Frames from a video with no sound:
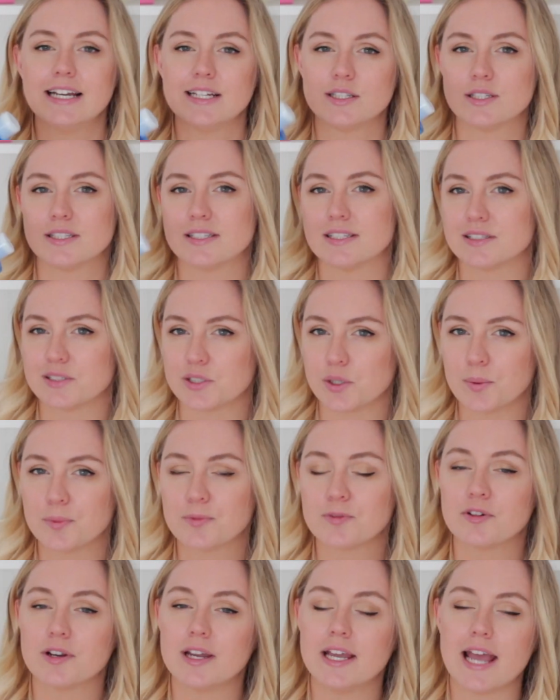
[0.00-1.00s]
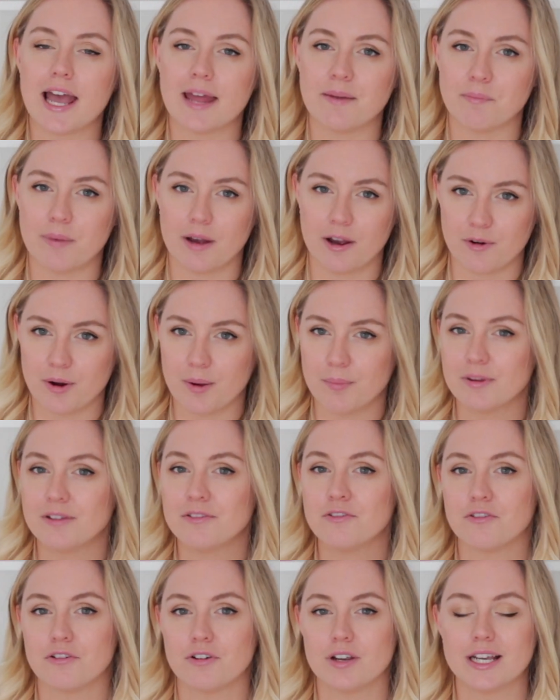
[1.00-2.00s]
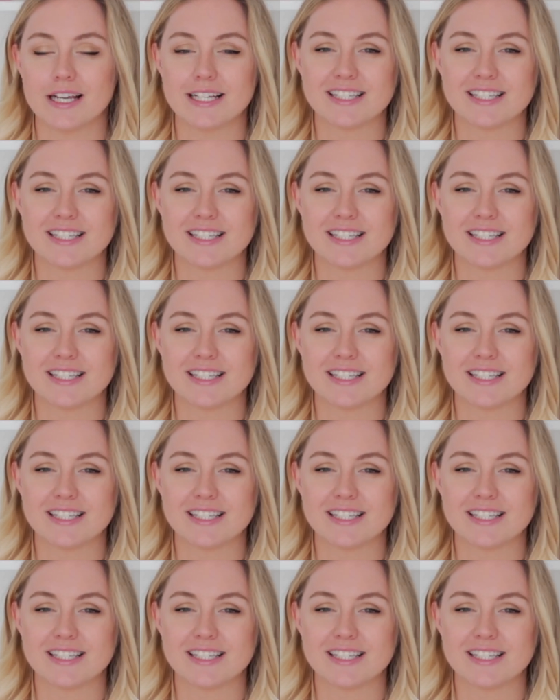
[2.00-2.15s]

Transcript: This is soap free and paraben free.